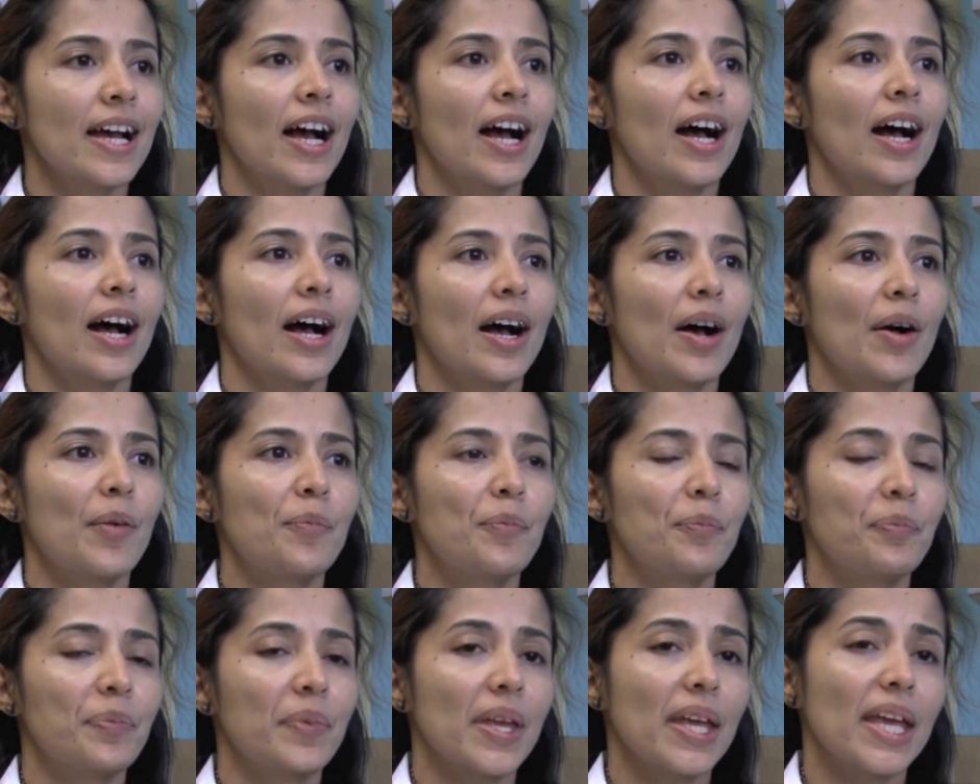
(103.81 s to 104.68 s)

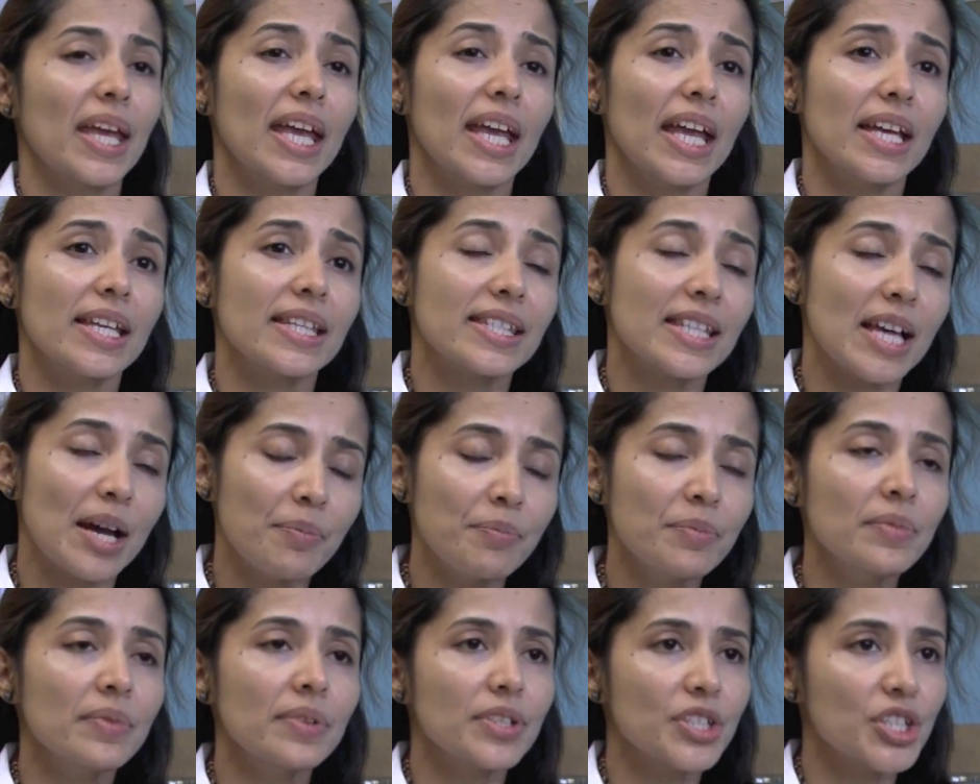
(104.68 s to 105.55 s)
Um,
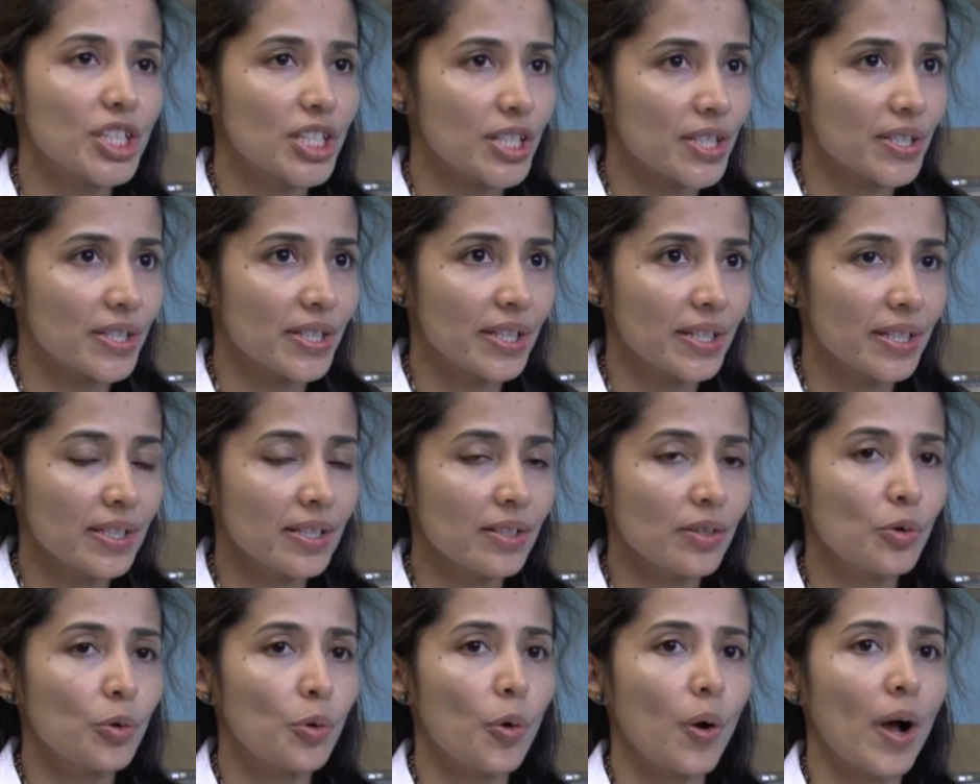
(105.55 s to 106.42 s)
some children
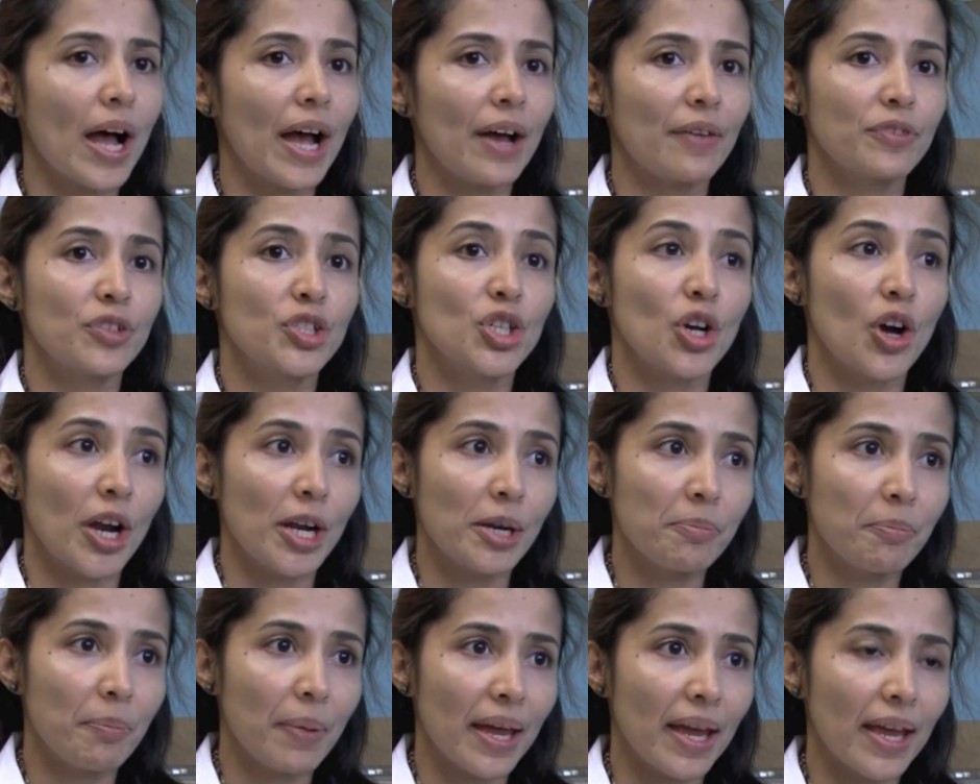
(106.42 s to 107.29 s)
who have
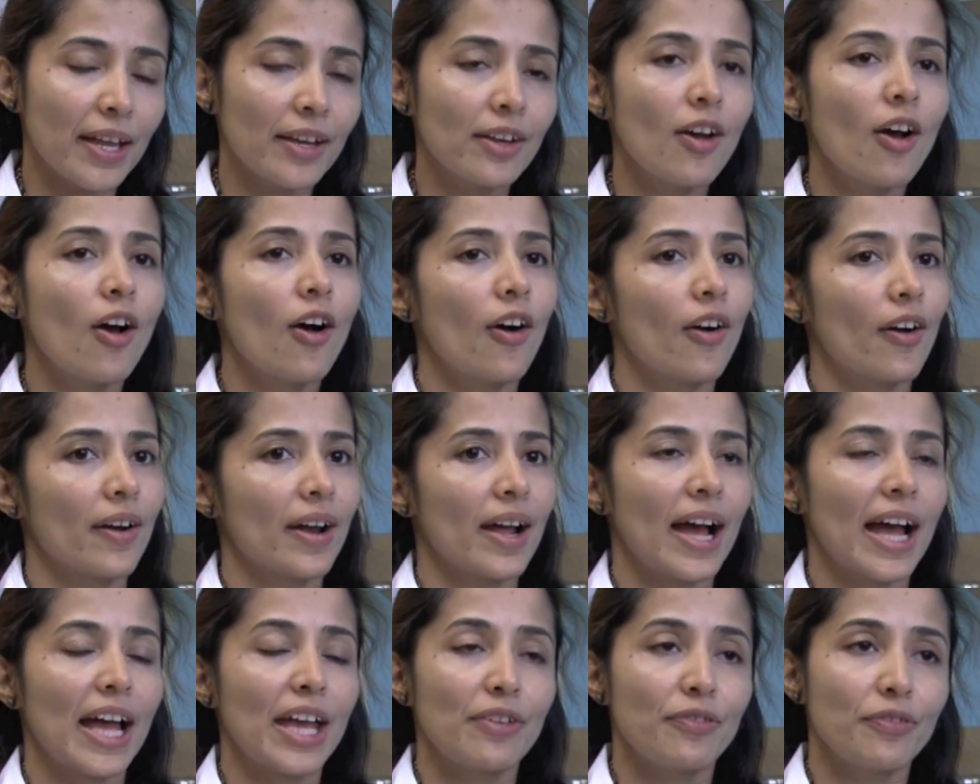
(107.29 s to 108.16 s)
joint pain or
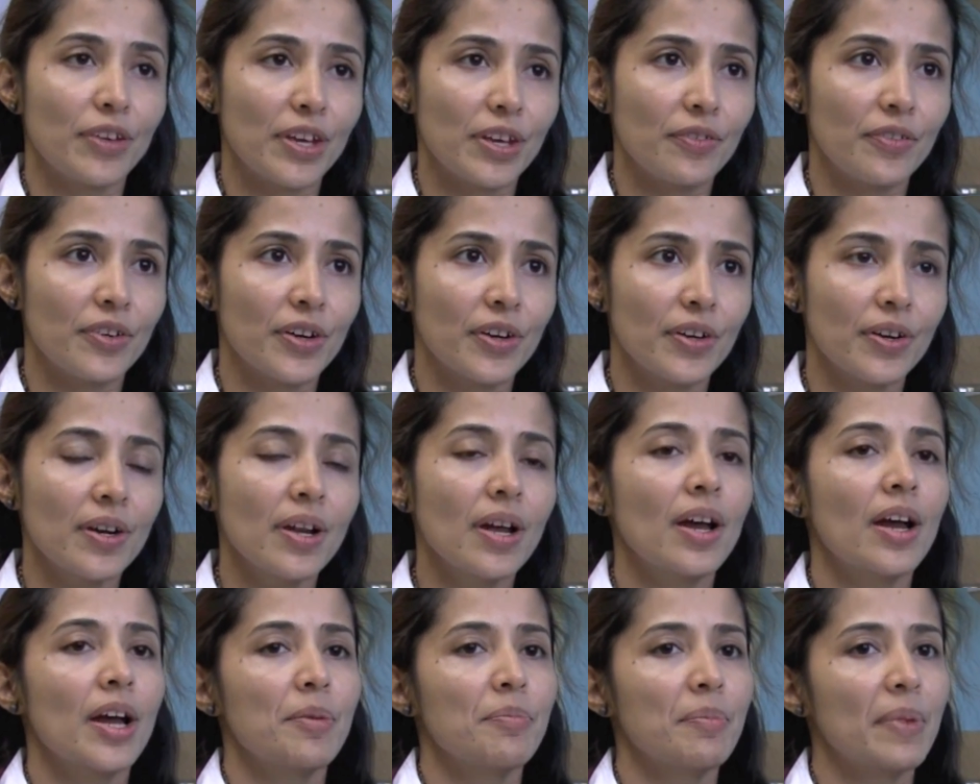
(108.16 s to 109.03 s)
high fever
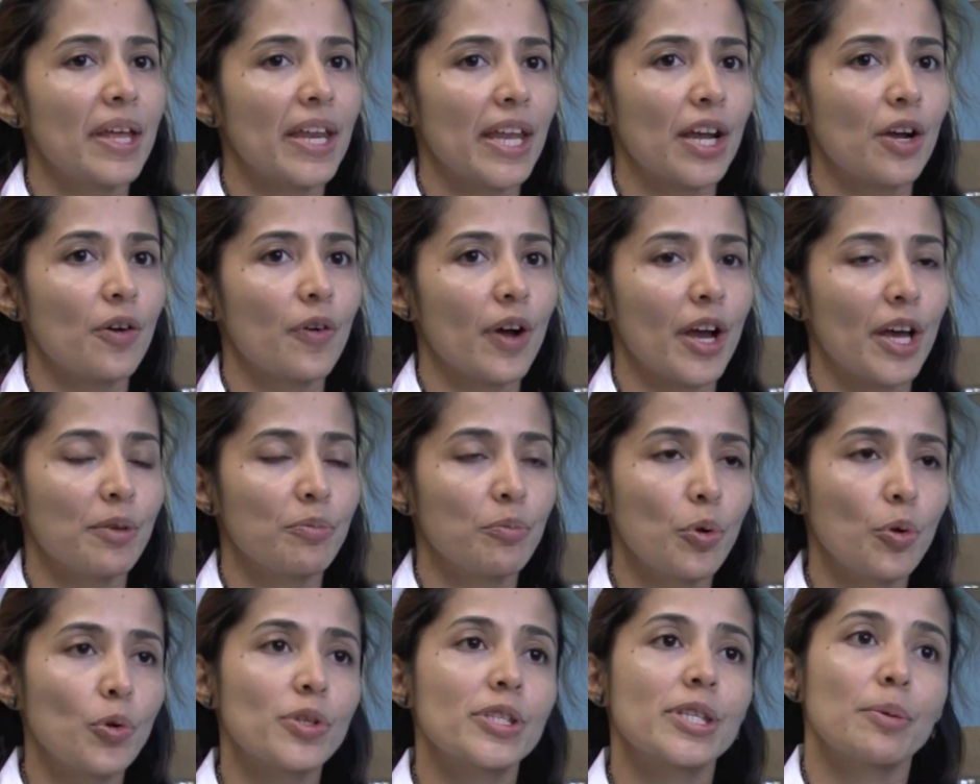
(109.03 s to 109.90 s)
may require
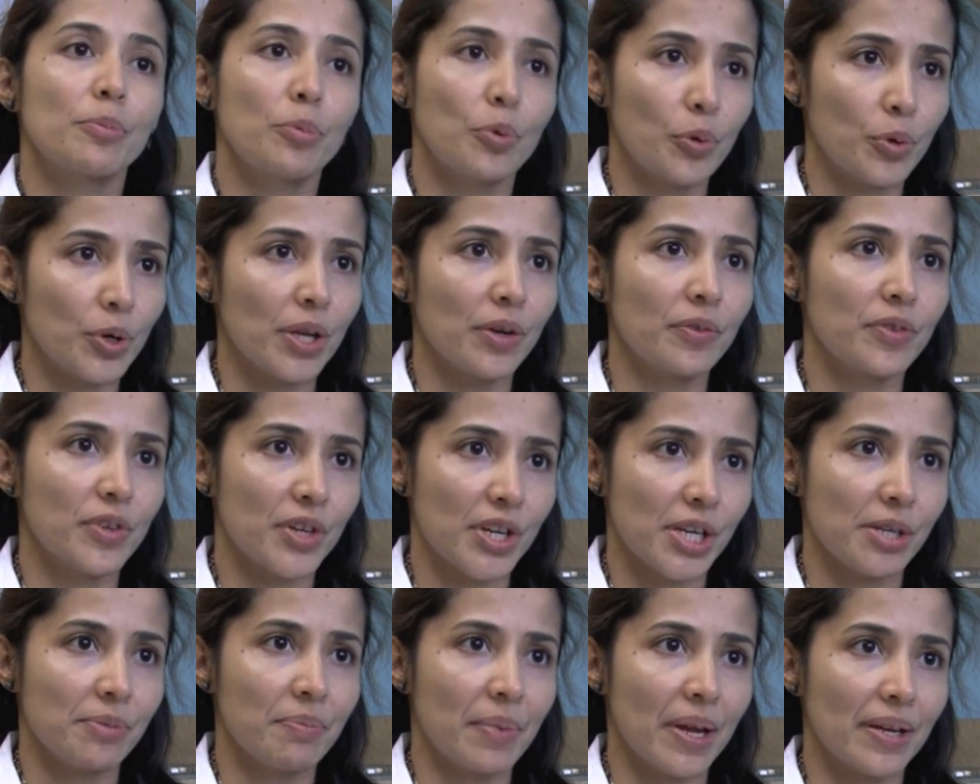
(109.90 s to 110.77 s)
more supportive
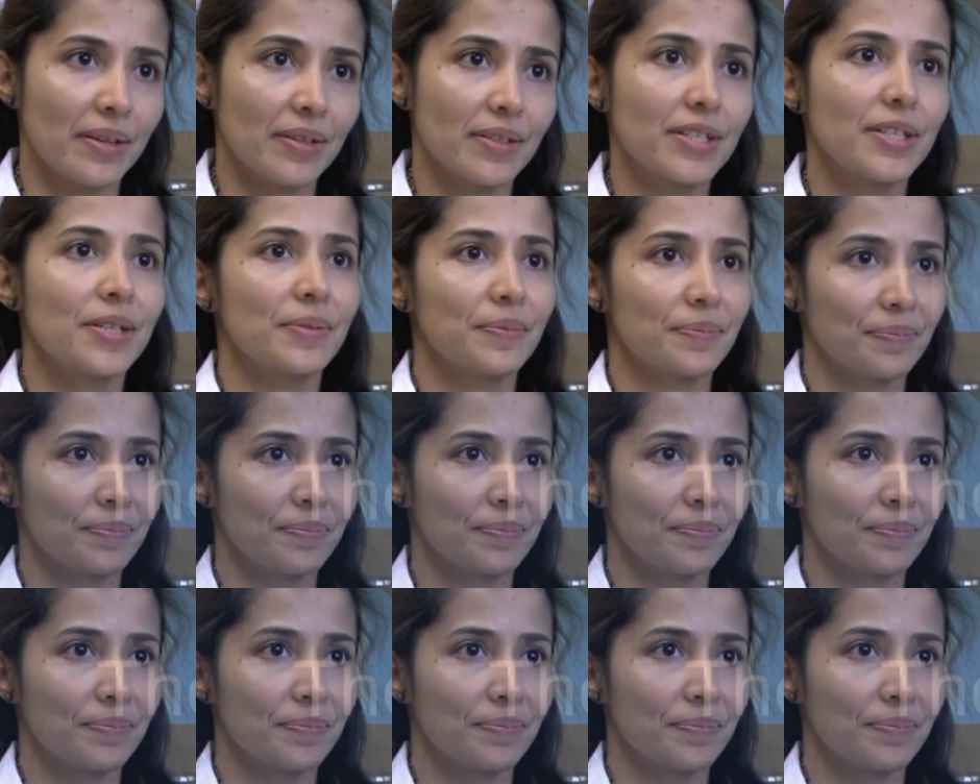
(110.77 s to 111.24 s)
treatment.